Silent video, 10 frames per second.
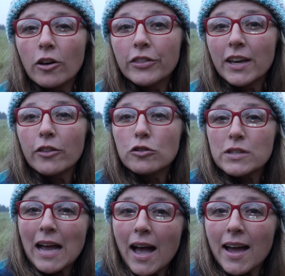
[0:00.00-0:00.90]
on the other
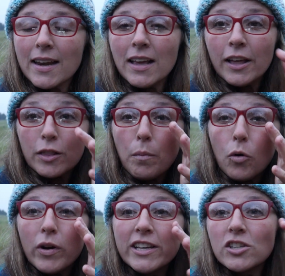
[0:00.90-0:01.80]
side. The
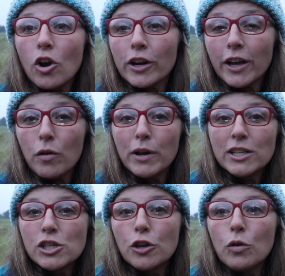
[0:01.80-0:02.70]
boys are
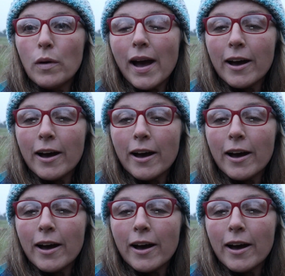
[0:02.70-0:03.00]
going to